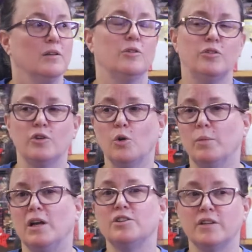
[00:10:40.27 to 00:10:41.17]
so
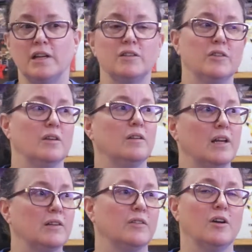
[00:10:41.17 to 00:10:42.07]
much, and that's
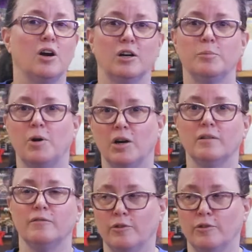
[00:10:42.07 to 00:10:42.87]
the hard part